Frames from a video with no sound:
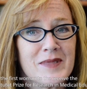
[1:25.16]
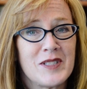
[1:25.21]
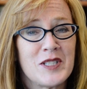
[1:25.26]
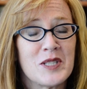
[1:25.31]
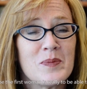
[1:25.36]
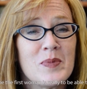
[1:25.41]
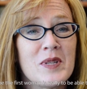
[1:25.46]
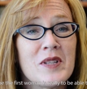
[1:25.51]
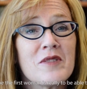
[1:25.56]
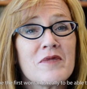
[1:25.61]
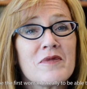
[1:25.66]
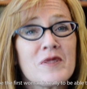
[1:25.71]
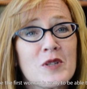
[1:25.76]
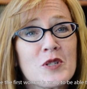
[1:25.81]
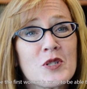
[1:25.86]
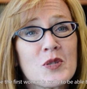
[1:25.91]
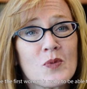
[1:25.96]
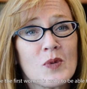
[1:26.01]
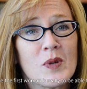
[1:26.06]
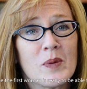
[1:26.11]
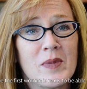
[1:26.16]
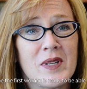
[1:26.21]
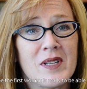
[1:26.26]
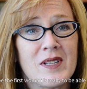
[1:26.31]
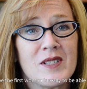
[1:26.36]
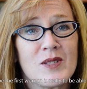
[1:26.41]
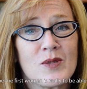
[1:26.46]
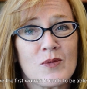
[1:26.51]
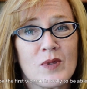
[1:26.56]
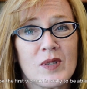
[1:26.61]
To be the first woman
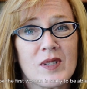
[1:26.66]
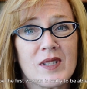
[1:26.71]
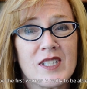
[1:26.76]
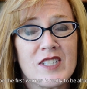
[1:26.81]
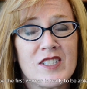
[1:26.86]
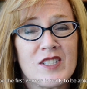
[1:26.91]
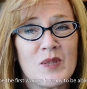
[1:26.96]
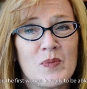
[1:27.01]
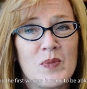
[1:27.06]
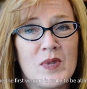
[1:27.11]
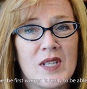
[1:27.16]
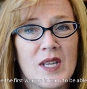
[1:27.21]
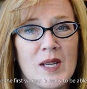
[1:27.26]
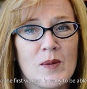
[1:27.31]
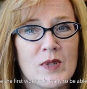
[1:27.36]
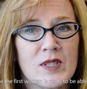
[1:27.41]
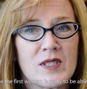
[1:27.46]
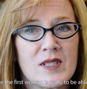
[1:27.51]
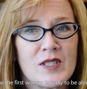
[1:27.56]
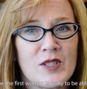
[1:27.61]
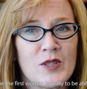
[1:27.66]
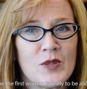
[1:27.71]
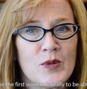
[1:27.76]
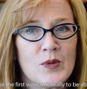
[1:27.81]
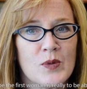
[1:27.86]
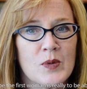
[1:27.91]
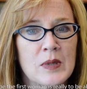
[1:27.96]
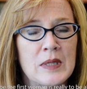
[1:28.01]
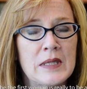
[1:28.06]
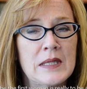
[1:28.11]
is really to be able
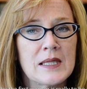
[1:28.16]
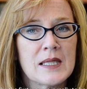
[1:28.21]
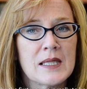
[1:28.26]
to,